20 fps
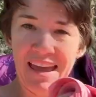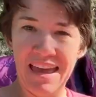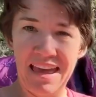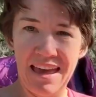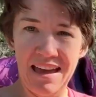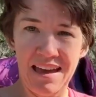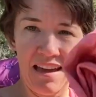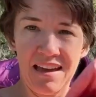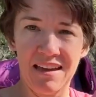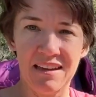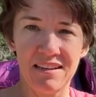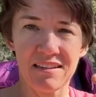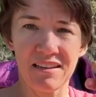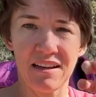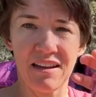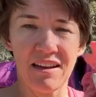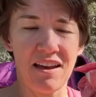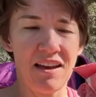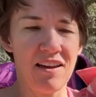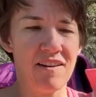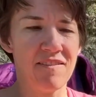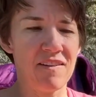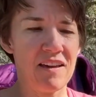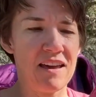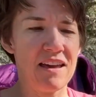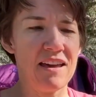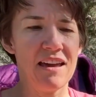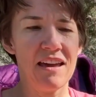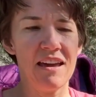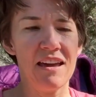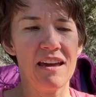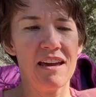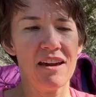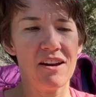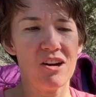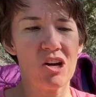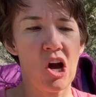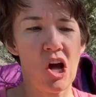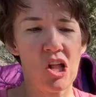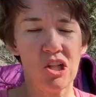And I have a
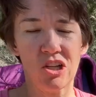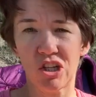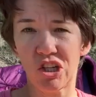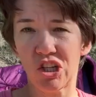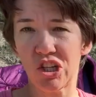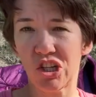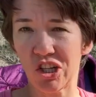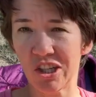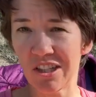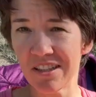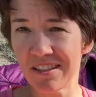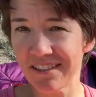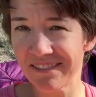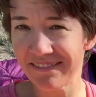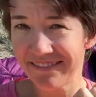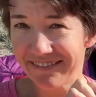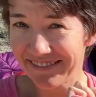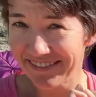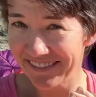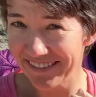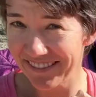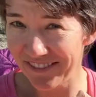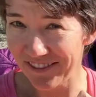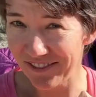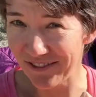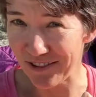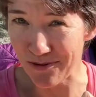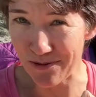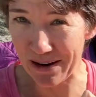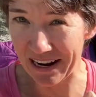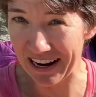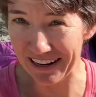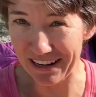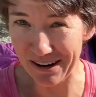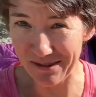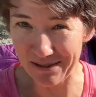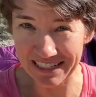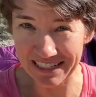collared shirt for when I go